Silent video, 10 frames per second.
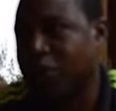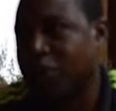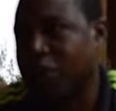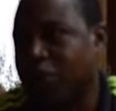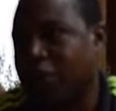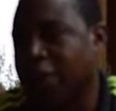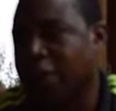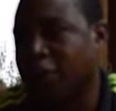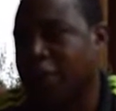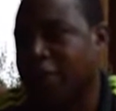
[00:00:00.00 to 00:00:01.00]
the fallen
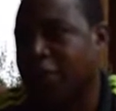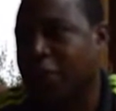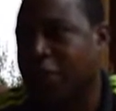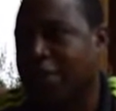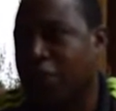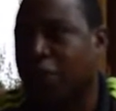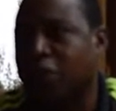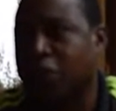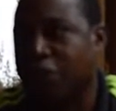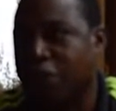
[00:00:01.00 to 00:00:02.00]
heroes, is for us to
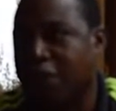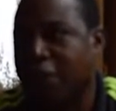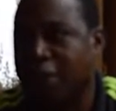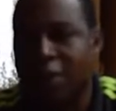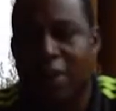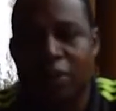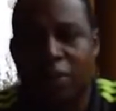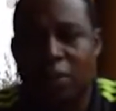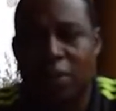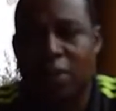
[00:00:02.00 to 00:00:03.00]
continue
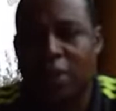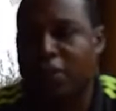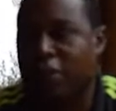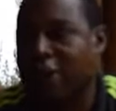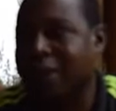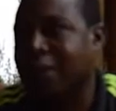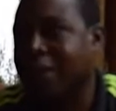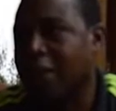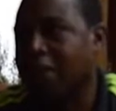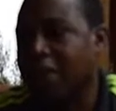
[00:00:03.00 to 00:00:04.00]
to living that
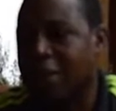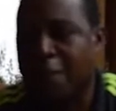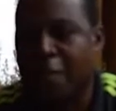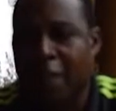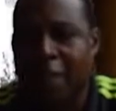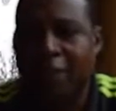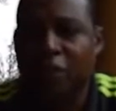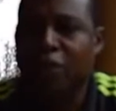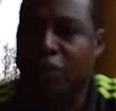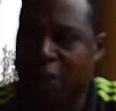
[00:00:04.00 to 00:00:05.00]
legacy
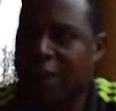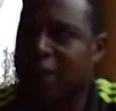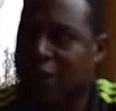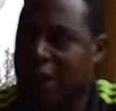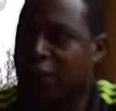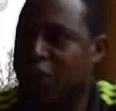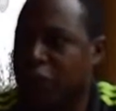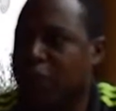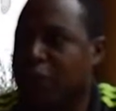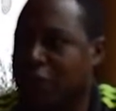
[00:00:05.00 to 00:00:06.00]
and also playing the kind of
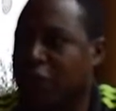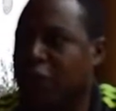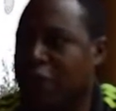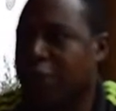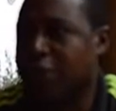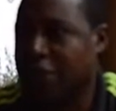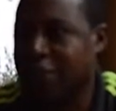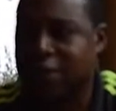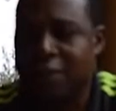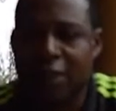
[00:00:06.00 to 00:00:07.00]
football that they would
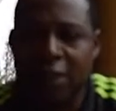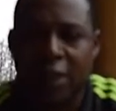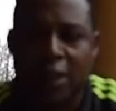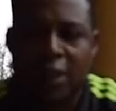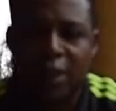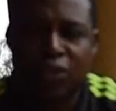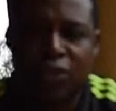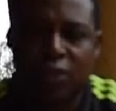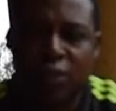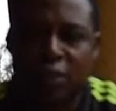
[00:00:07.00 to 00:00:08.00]
appreciate. And
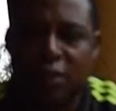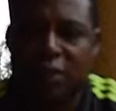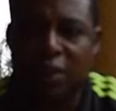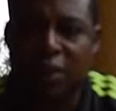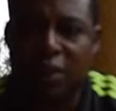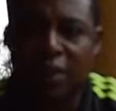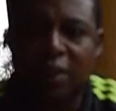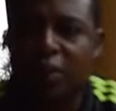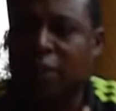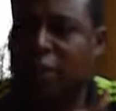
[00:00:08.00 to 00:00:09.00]
so
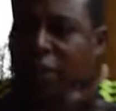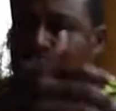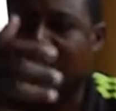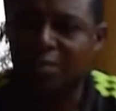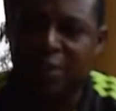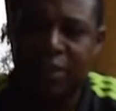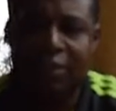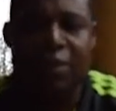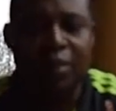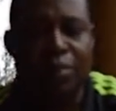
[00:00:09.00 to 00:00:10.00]
with all
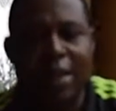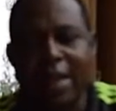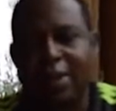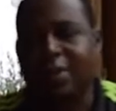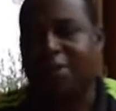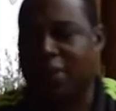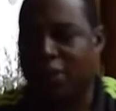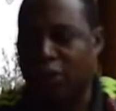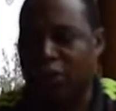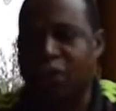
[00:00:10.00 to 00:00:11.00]
government, with the players, with
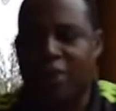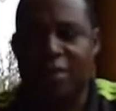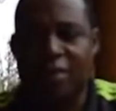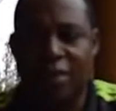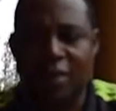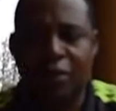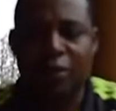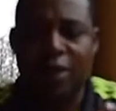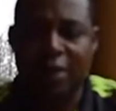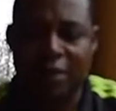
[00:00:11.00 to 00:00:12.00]
the coaches, with
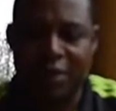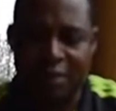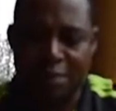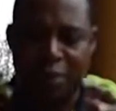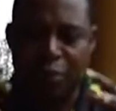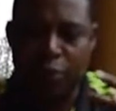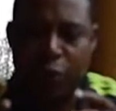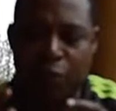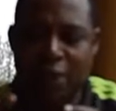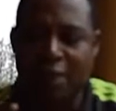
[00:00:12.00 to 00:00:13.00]
everybody, with Zambian
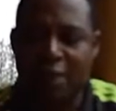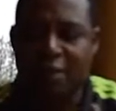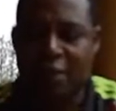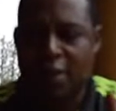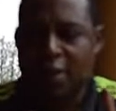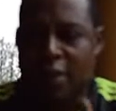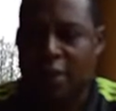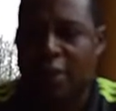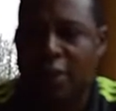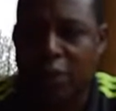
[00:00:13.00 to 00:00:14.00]
people behind us,
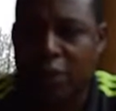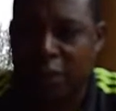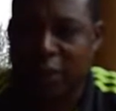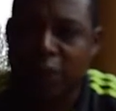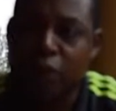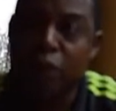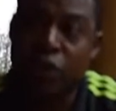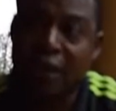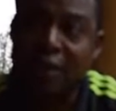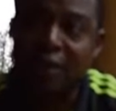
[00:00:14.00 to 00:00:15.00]
we went on a
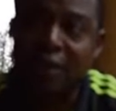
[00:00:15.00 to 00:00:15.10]
good run.